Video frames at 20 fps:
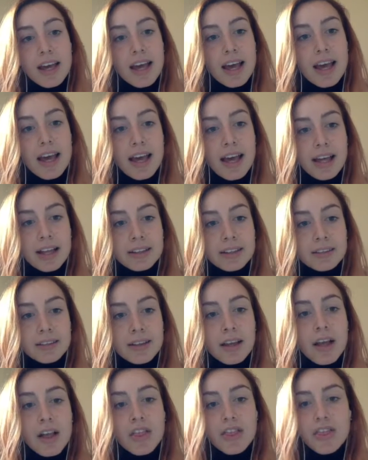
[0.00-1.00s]
and
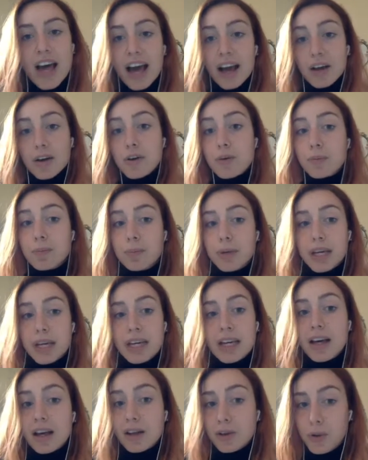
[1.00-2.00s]
that could be
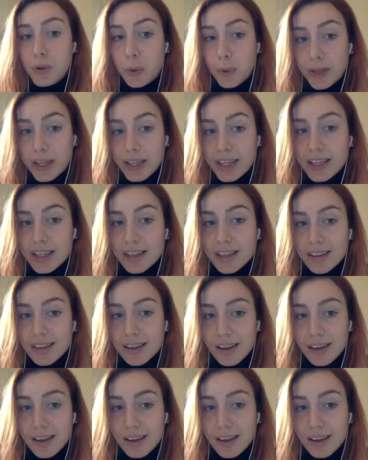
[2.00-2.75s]
annoying,